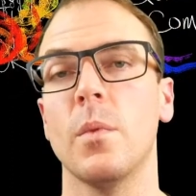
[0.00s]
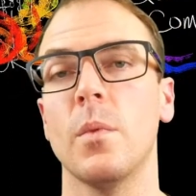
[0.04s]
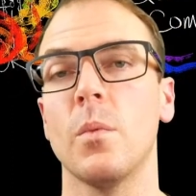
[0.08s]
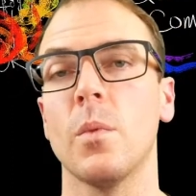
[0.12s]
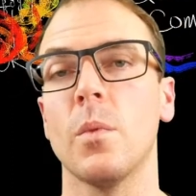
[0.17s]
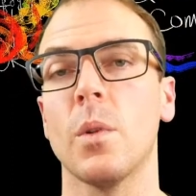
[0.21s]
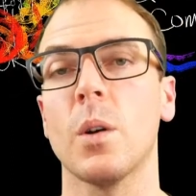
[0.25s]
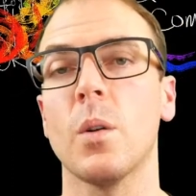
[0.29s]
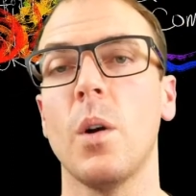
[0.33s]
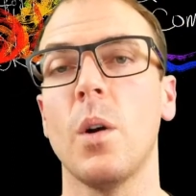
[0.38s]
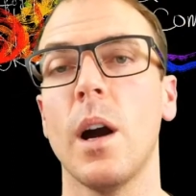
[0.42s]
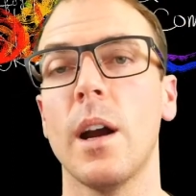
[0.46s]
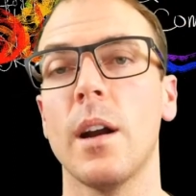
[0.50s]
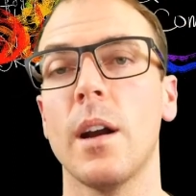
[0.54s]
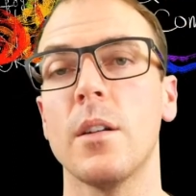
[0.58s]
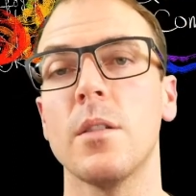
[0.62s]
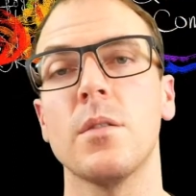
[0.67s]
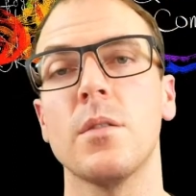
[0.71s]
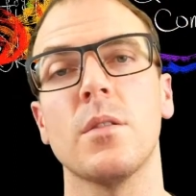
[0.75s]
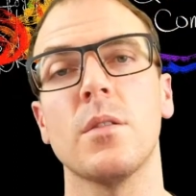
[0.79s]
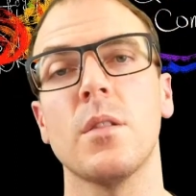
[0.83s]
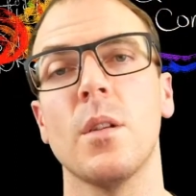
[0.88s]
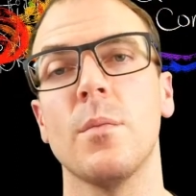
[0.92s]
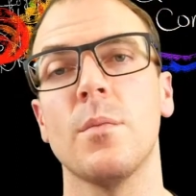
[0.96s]
require
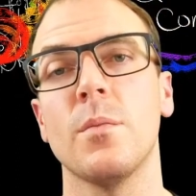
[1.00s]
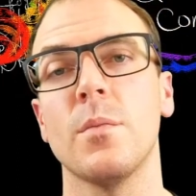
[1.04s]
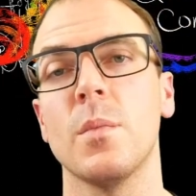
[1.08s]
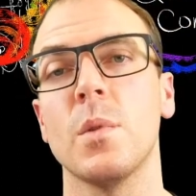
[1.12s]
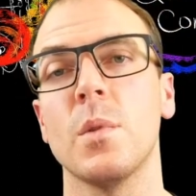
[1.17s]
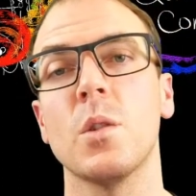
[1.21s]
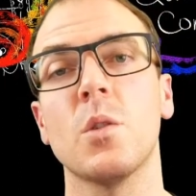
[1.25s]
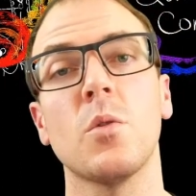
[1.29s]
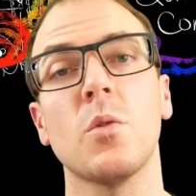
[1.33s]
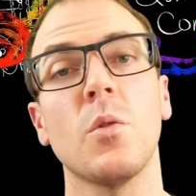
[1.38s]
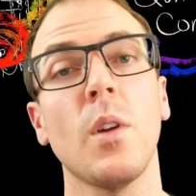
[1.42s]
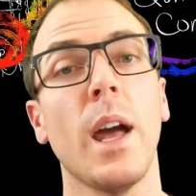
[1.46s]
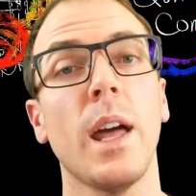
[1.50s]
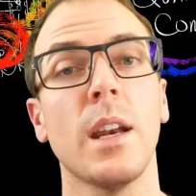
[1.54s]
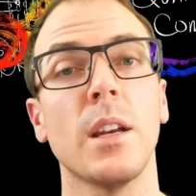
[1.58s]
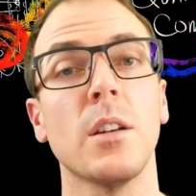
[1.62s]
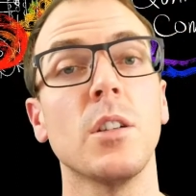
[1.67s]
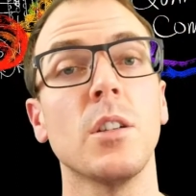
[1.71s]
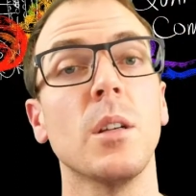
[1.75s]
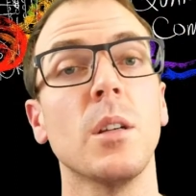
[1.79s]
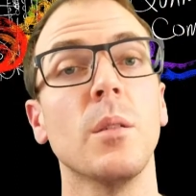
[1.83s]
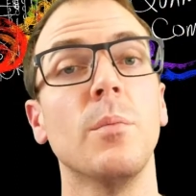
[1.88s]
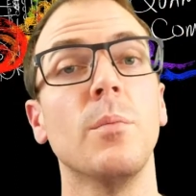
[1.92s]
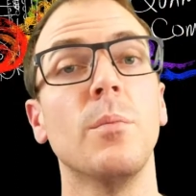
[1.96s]
some
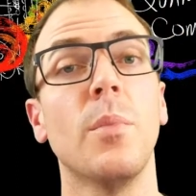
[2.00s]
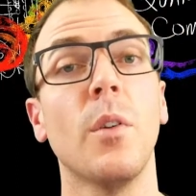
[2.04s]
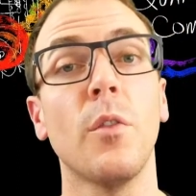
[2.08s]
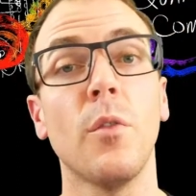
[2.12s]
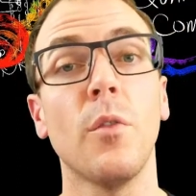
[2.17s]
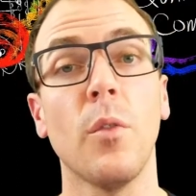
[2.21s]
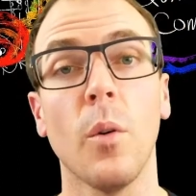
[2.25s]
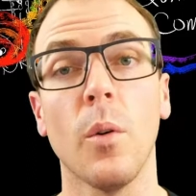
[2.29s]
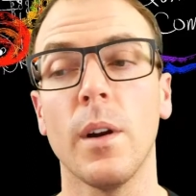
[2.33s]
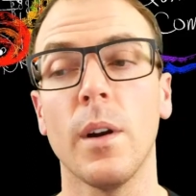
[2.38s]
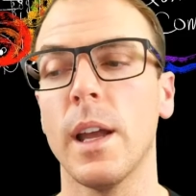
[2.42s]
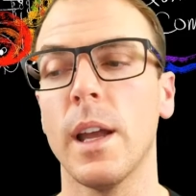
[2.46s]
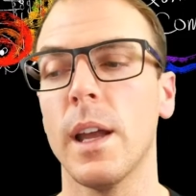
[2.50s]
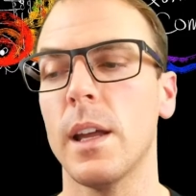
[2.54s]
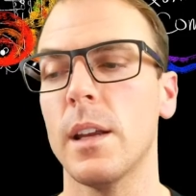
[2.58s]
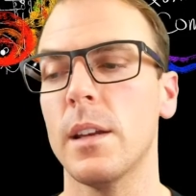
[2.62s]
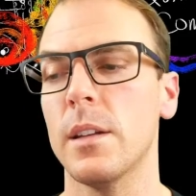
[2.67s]
strategy beforehand.